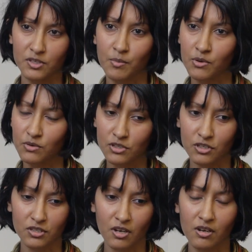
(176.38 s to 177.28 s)
for someone who's
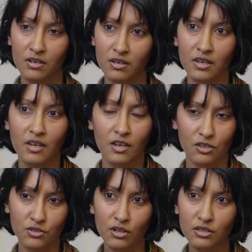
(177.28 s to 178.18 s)
just gotten
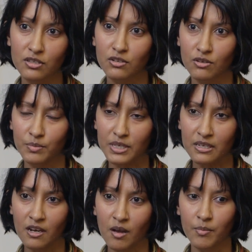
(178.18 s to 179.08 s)
assaulted or
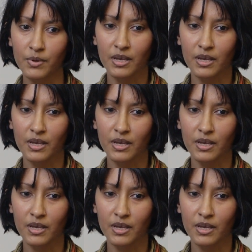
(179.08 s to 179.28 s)
beaten up.